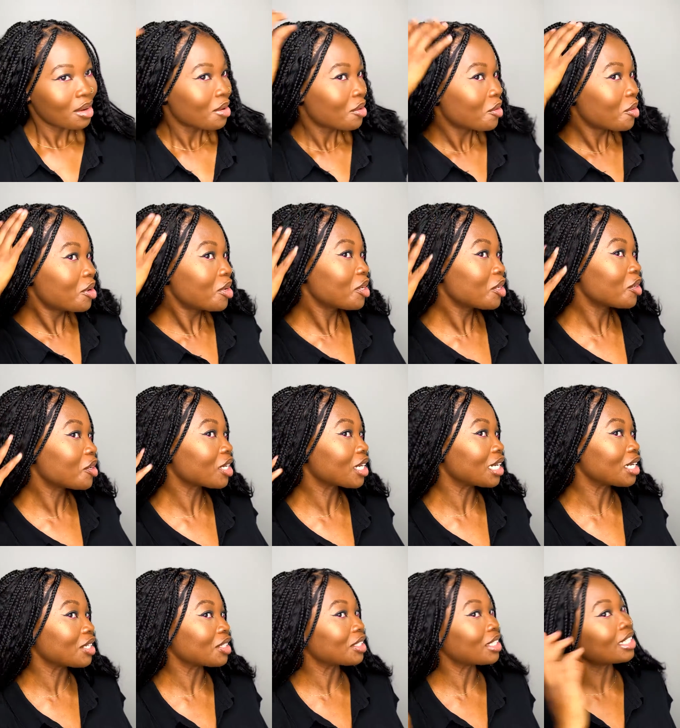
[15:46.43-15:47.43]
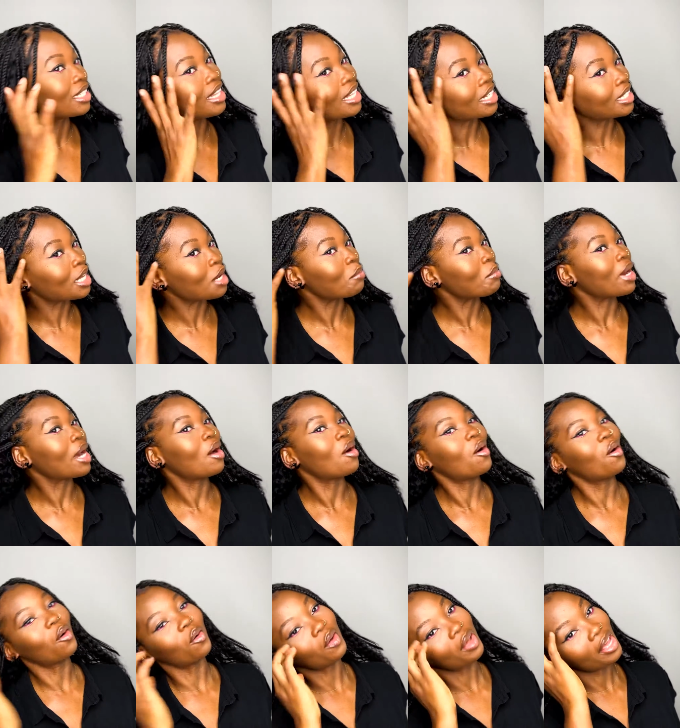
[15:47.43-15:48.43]
Wouldn't you literally think that my
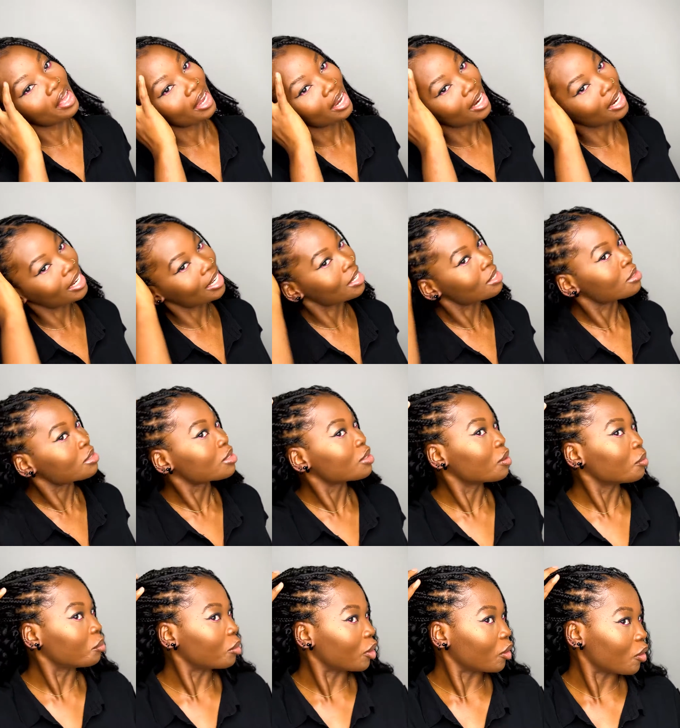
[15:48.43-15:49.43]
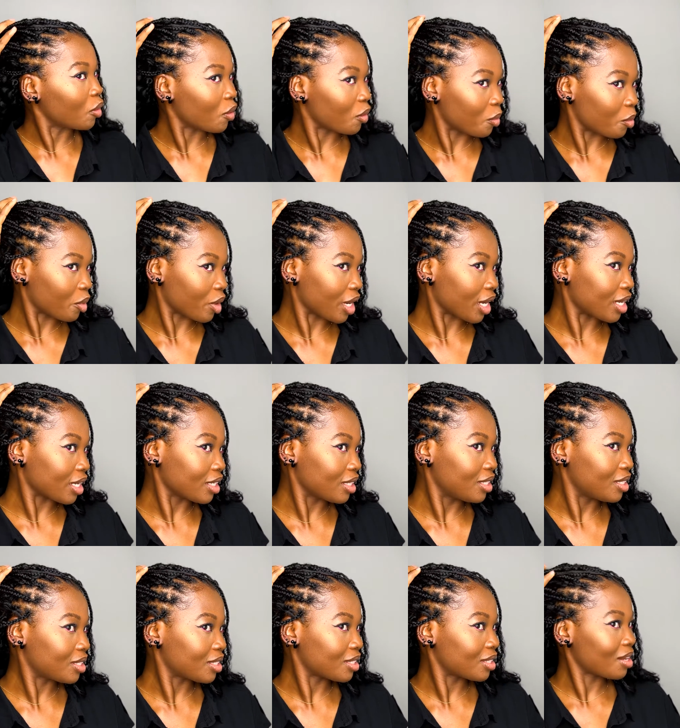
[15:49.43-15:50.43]
whole hair is the boho
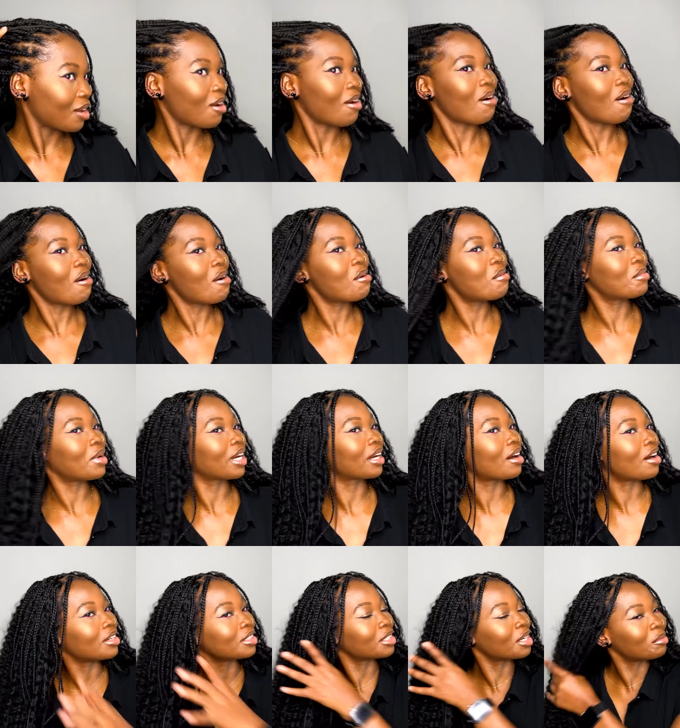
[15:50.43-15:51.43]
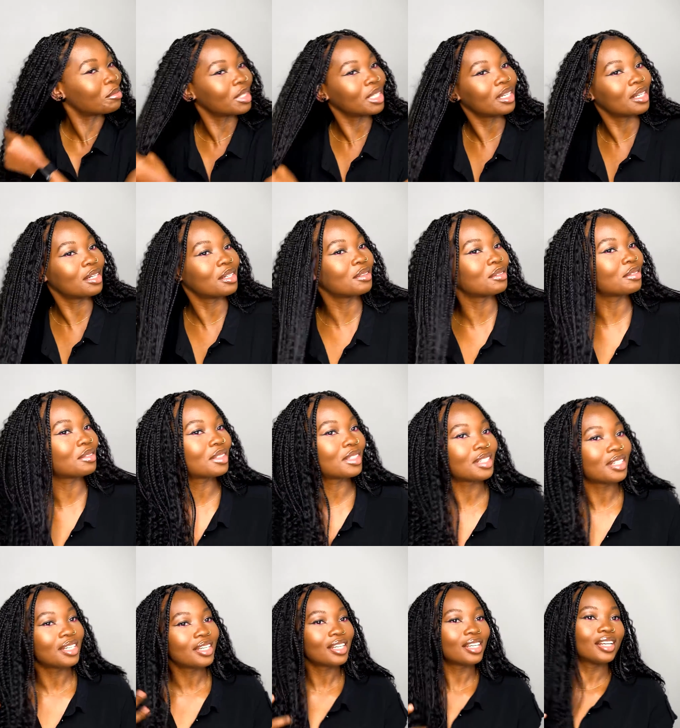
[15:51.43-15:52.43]
braids? Oh my gosh, I'm in love.
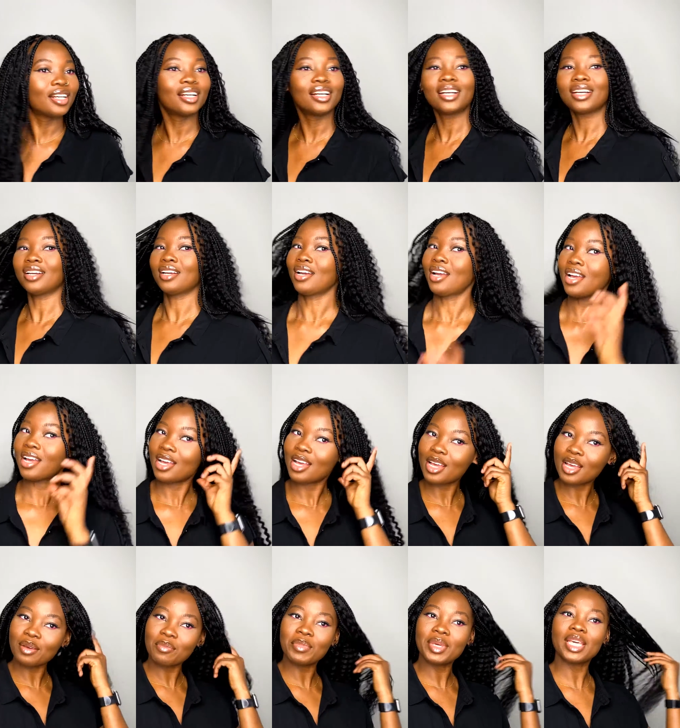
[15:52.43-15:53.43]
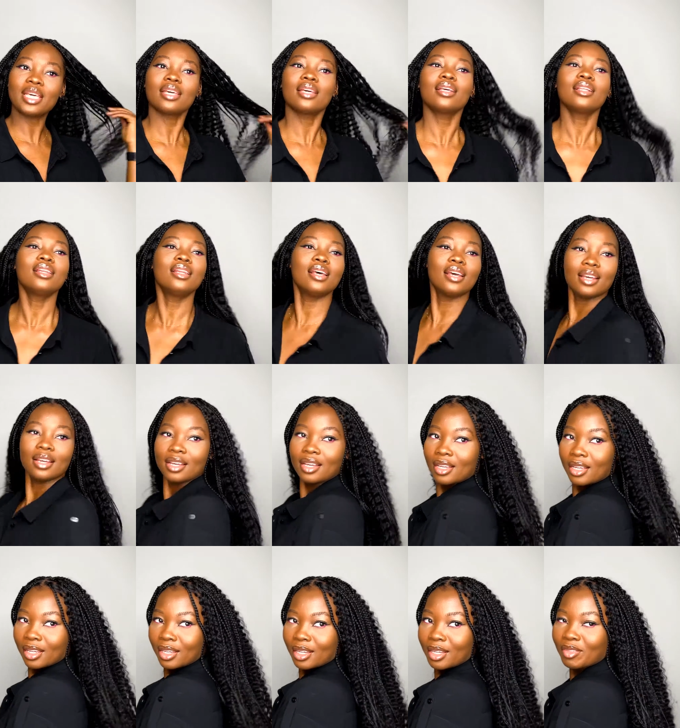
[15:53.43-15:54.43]
I'm
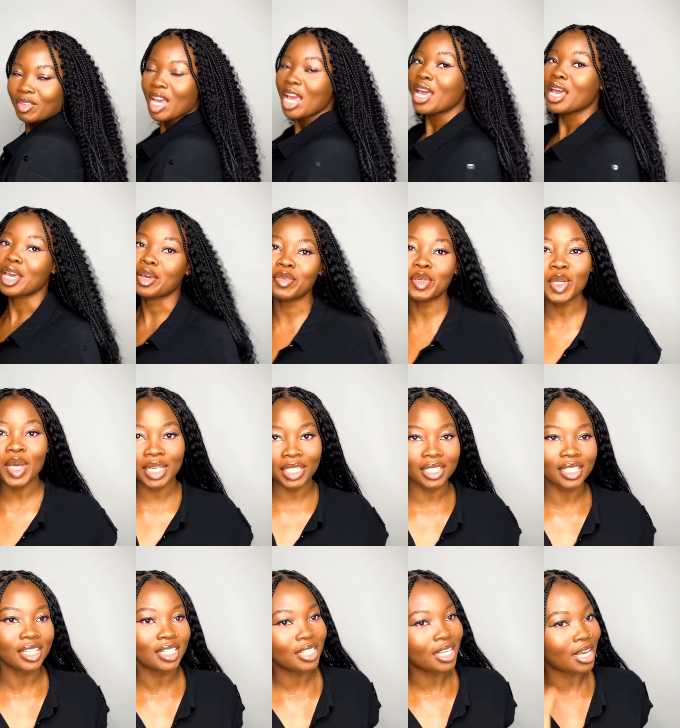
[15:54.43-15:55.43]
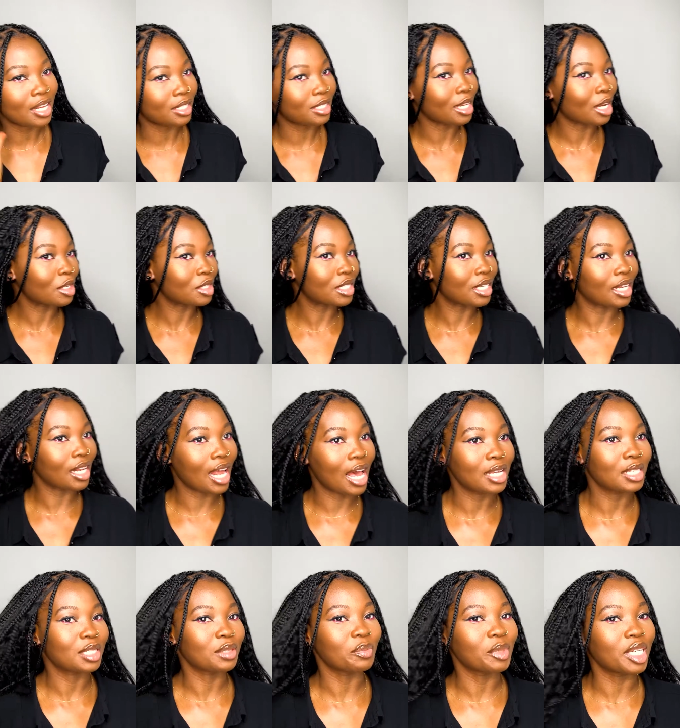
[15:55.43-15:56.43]
in love. Even though I did this hairstyle to
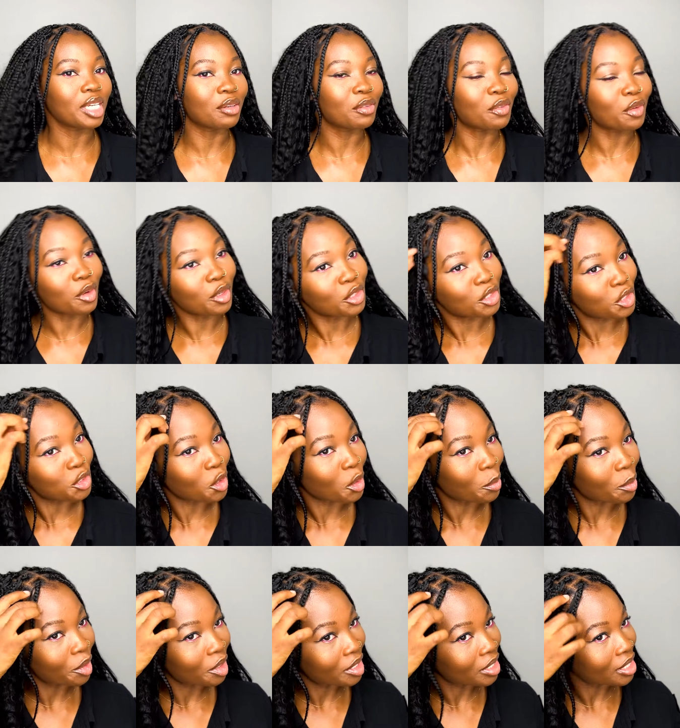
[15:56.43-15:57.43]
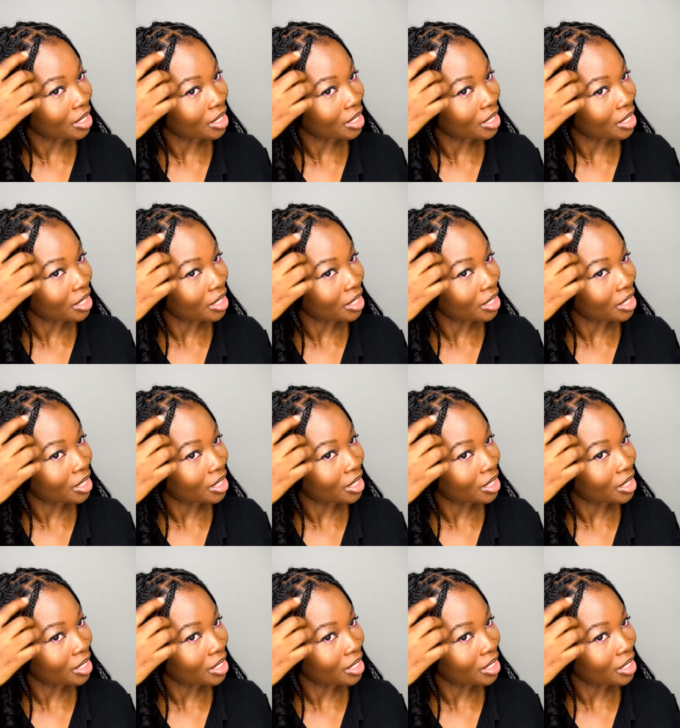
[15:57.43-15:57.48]
last me for a short period of